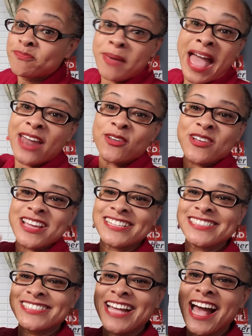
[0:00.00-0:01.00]
battery
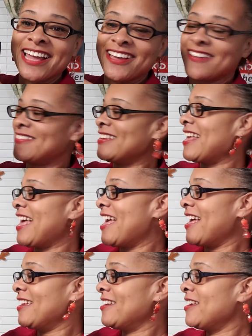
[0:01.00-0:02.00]
inside of it,
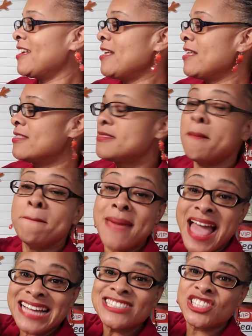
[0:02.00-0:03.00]
and the
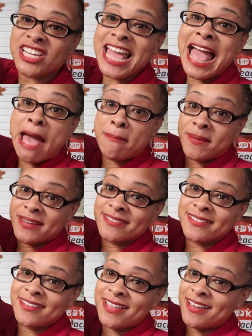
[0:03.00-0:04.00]
magic happened,
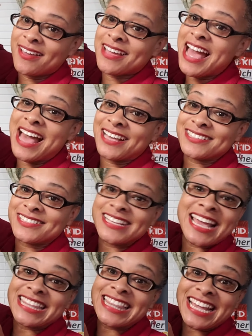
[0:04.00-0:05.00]
guys
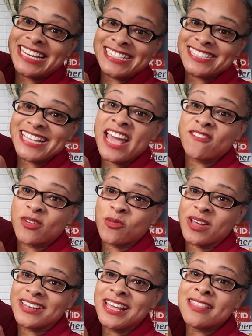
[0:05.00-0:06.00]
and ladies,
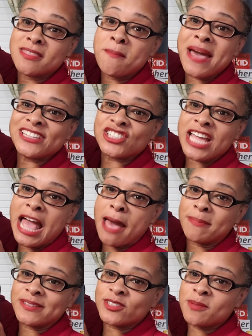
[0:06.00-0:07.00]
everyone. The magic
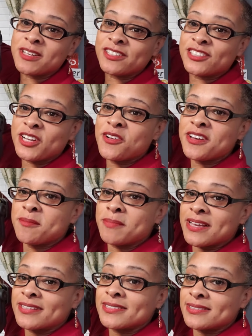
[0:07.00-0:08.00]
happened. So I'm going to turn it
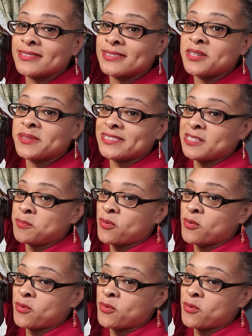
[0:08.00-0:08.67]
because it's seriously